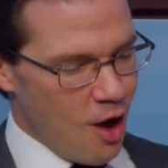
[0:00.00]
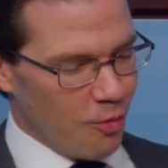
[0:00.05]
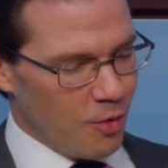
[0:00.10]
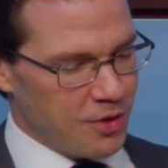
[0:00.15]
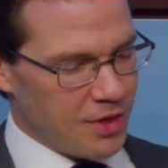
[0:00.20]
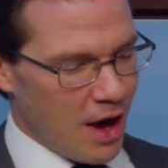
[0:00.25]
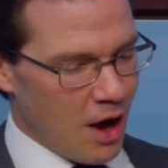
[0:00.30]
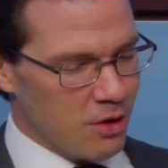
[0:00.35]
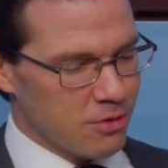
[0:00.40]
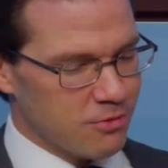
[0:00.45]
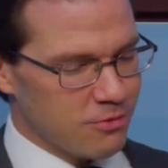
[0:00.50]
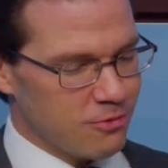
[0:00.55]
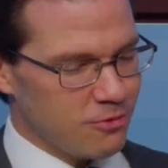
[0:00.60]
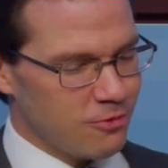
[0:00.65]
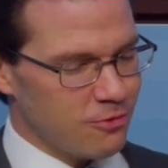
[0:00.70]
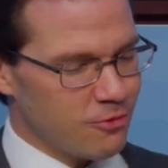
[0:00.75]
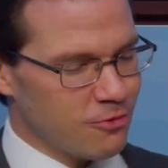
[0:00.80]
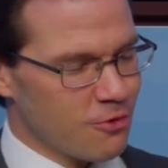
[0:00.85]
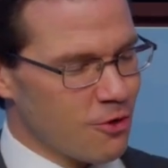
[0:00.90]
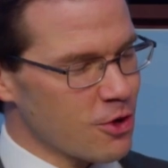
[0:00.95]
without
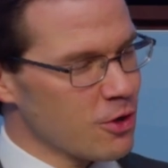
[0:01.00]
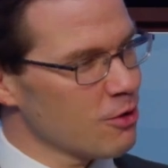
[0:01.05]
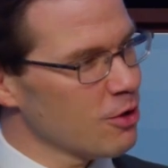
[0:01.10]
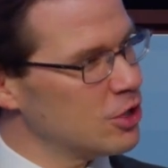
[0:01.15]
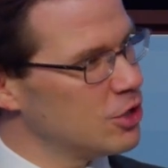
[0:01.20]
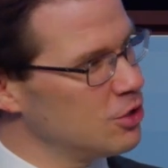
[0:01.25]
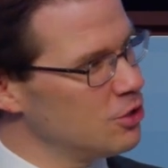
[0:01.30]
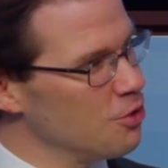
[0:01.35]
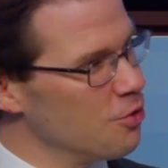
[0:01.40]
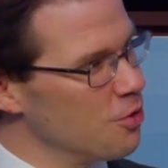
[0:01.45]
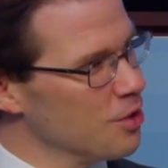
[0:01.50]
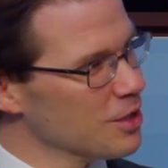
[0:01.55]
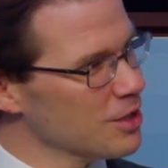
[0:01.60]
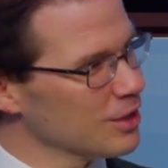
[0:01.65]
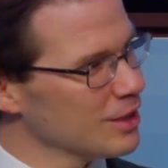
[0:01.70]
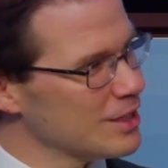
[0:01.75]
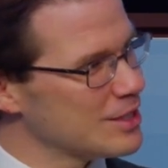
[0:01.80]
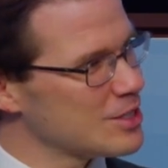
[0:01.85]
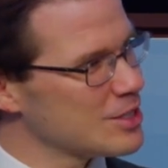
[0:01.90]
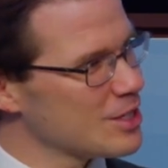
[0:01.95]
further ado,
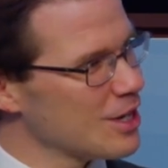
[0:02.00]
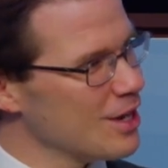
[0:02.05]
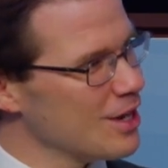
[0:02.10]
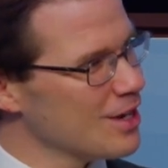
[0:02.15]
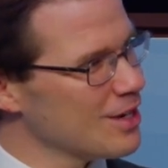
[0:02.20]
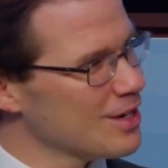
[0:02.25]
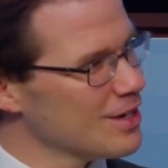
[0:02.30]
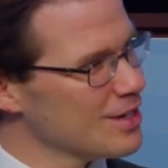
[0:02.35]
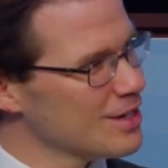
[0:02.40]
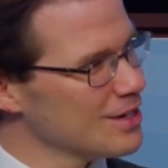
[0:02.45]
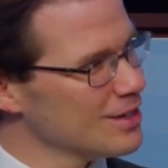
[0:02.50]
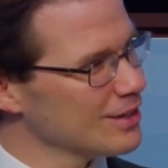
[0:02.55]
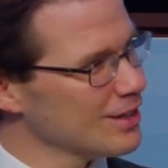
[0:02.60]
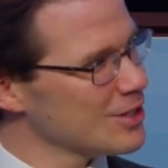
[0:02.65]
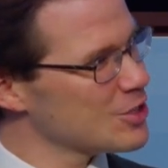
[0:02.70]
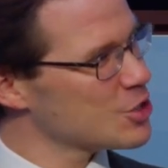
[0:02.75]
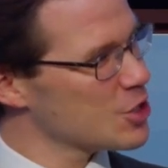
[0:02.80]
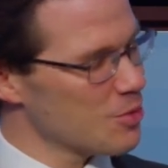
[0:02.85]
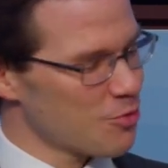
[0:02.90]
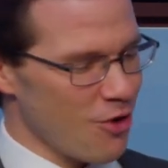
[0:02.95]
let's
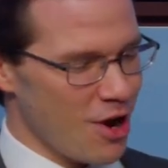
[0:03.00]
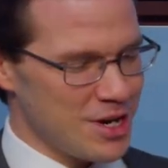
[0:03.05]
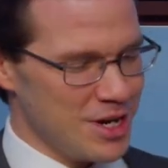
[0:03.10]
jump